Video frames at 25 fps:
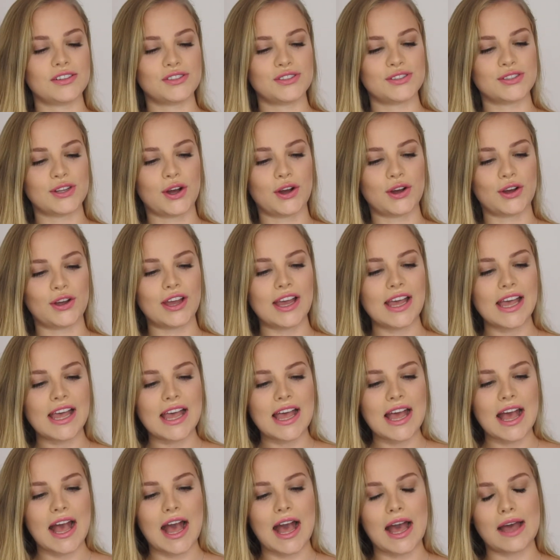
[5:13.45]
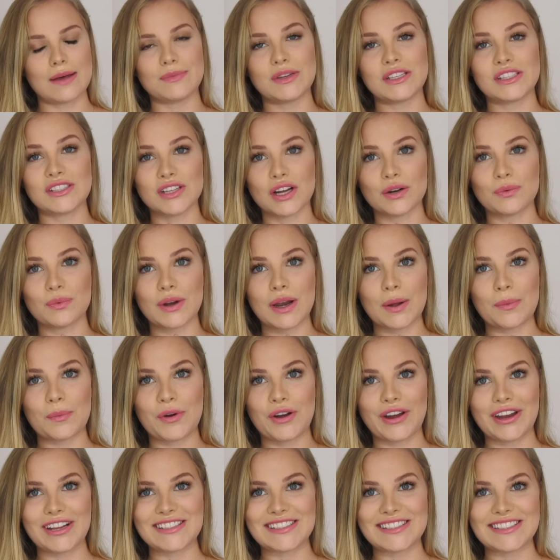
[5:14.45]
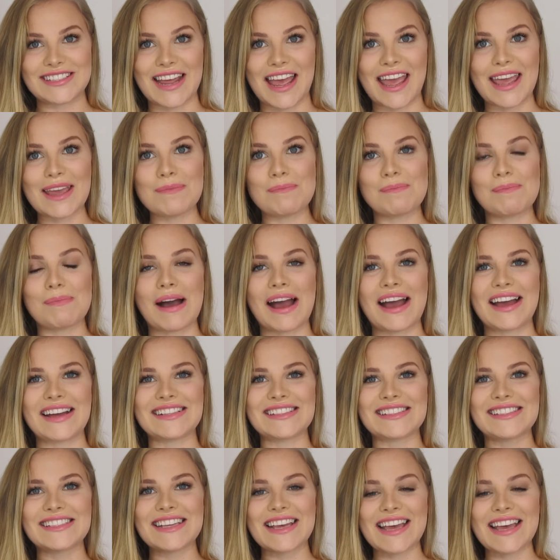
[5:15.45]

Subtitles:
So it's not what I'm wearing today, but